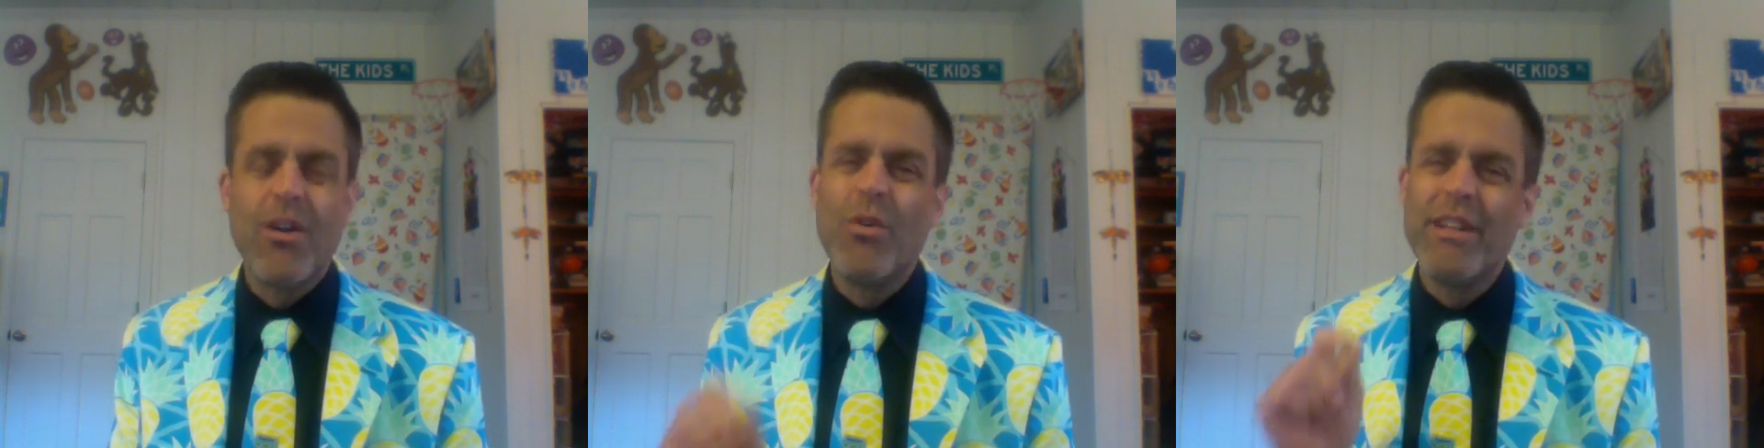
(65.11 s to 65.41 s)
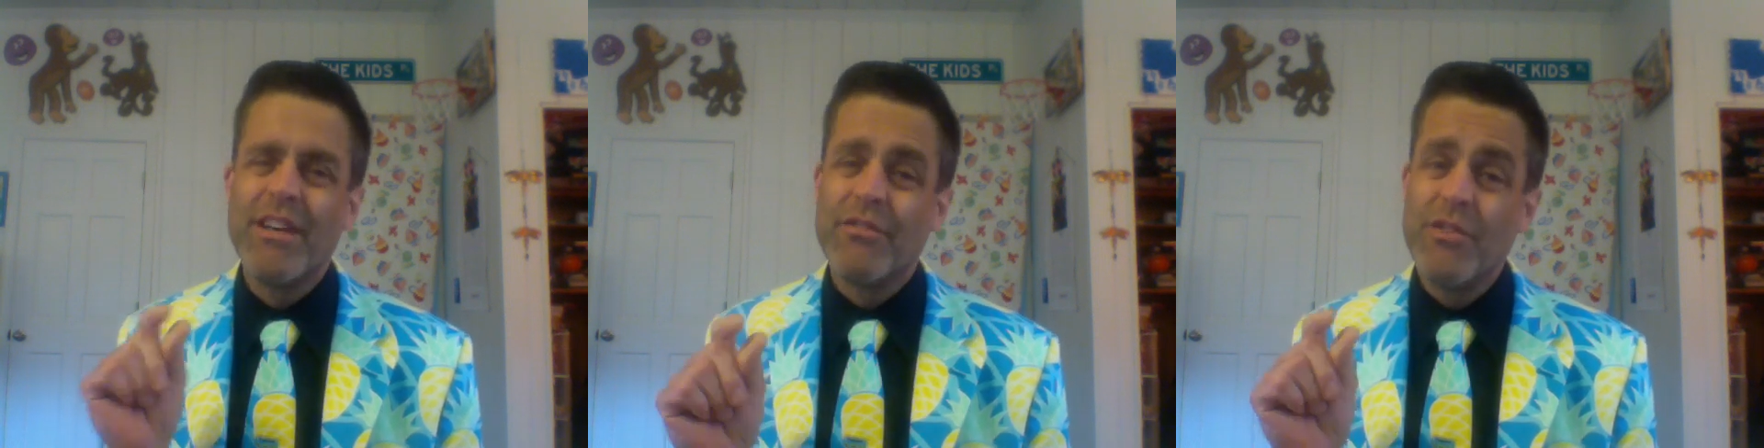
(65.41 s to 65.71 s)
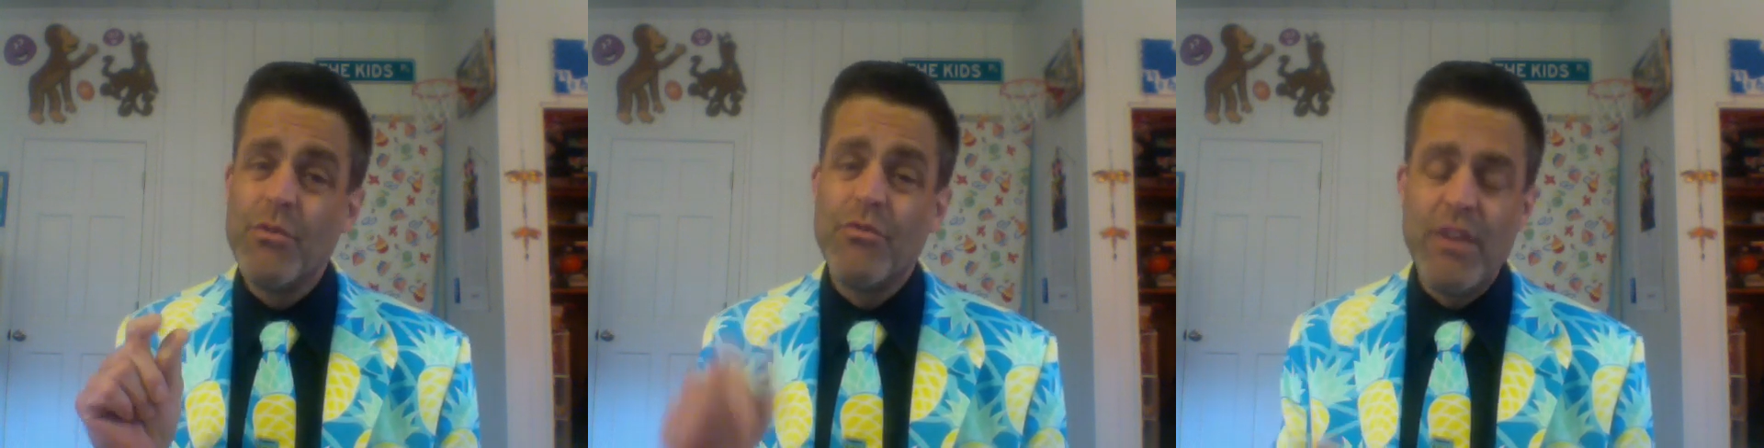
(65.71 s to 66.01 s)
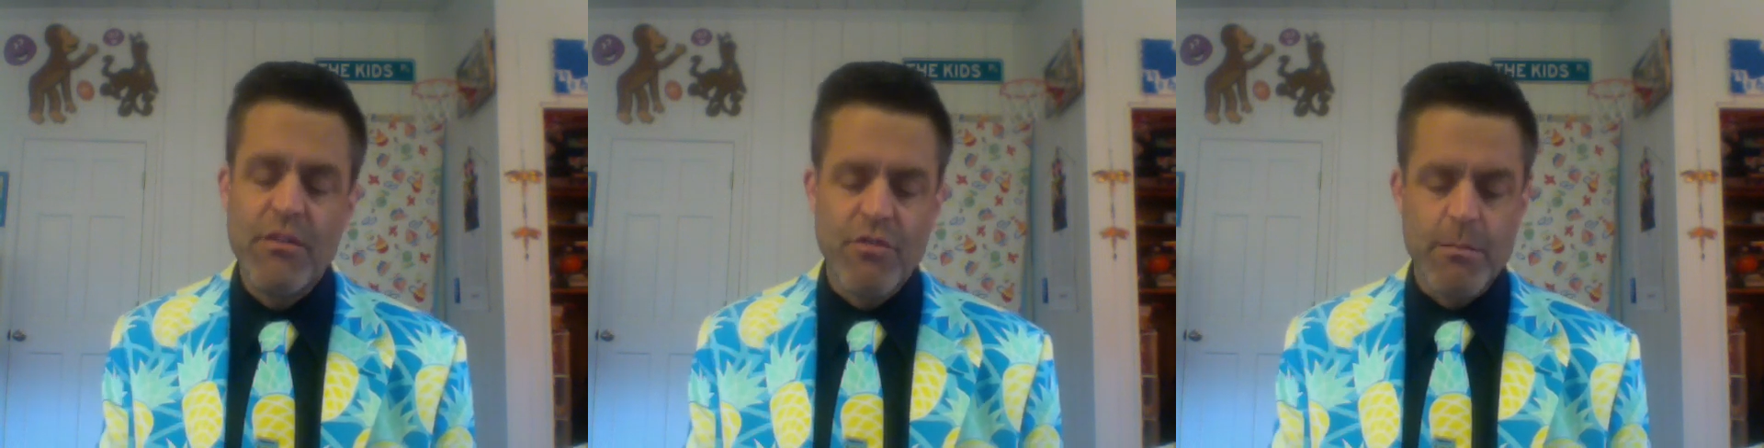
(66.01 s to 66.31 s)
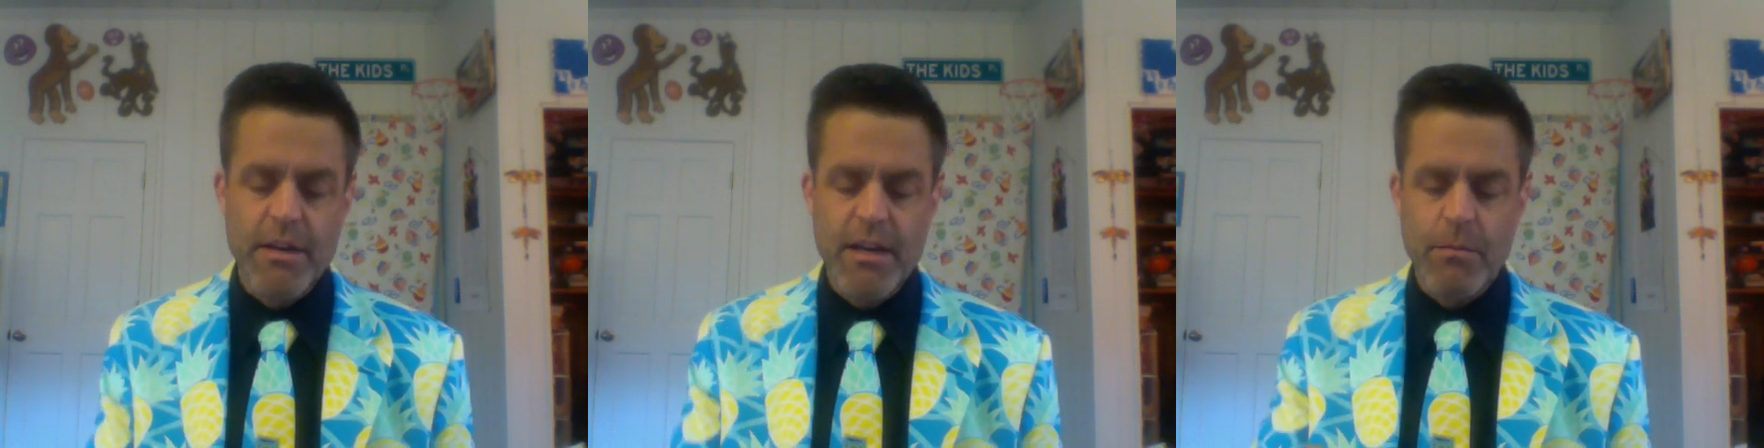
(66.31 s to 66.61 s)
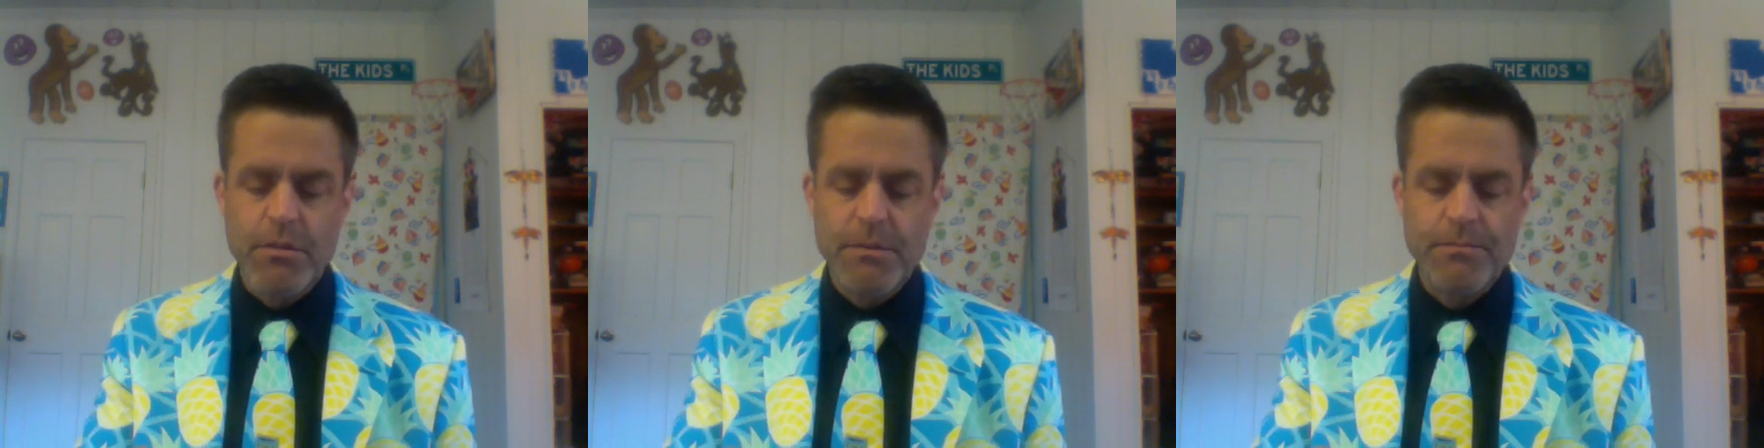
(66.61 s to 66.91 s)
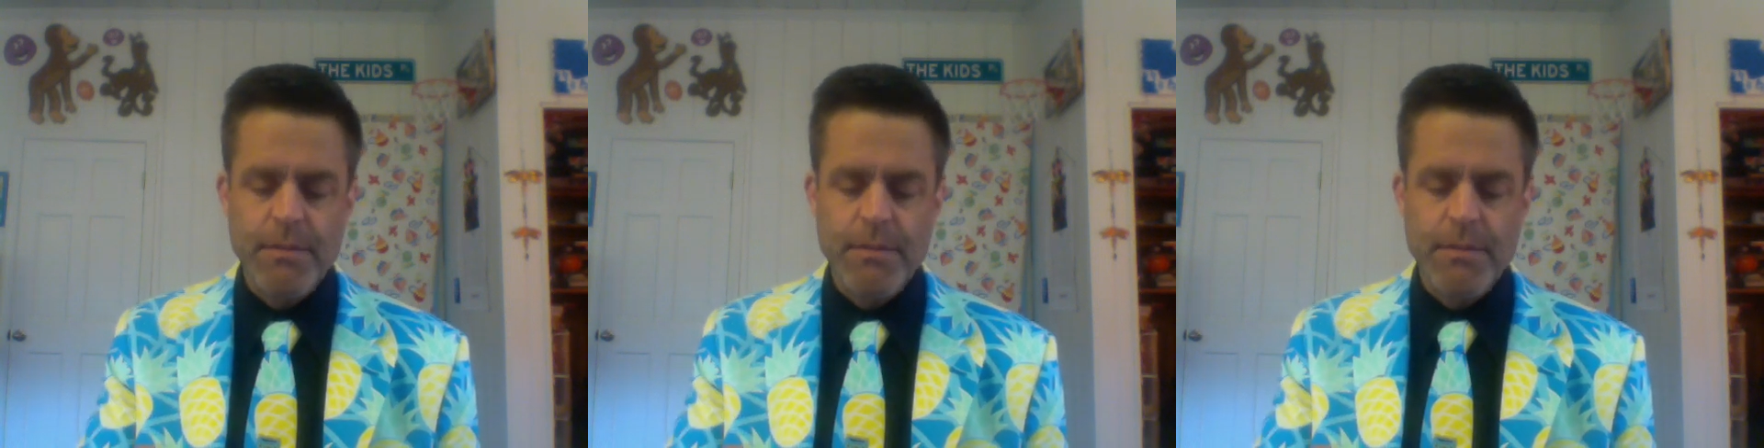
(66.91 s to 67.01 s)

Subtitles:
only a few feet from the neighbors.